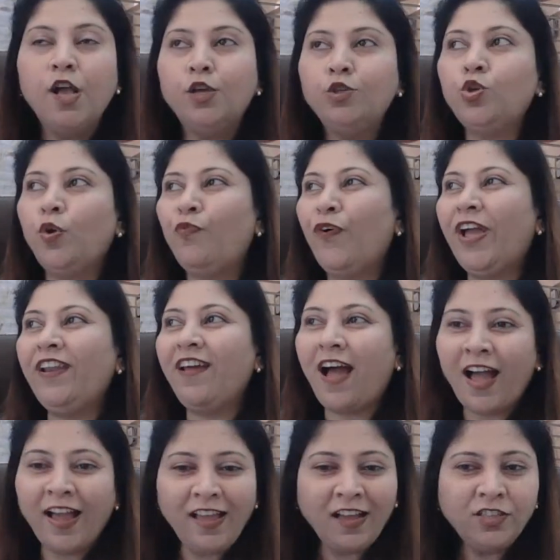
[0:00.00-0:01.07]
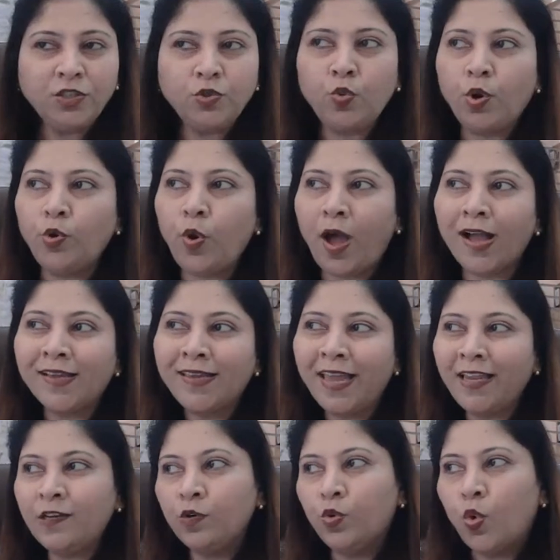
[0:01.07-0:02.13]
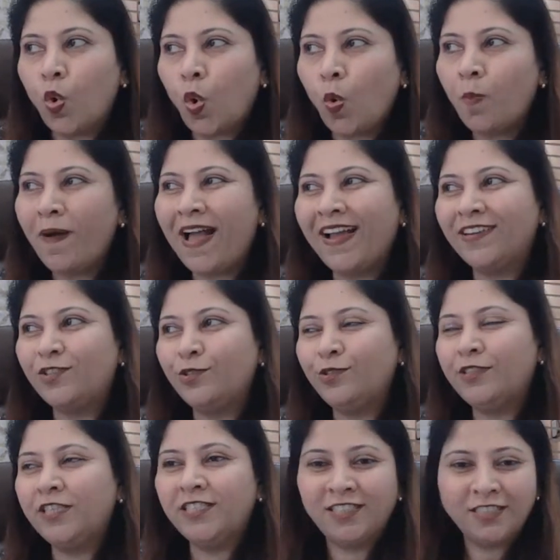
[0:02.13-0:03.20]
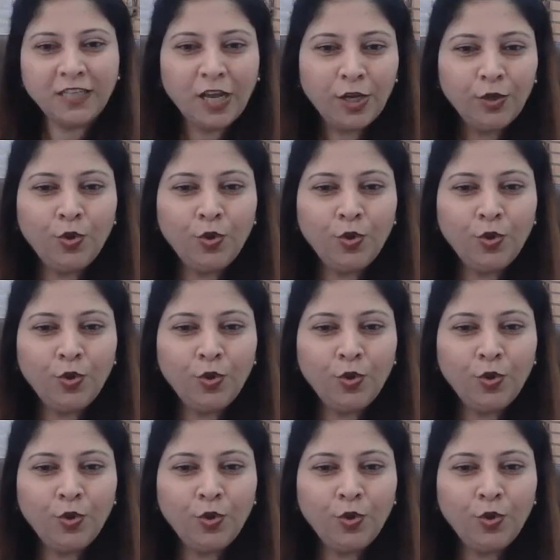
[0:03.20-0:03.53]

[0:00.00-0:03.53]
So when I just want to again go back to this,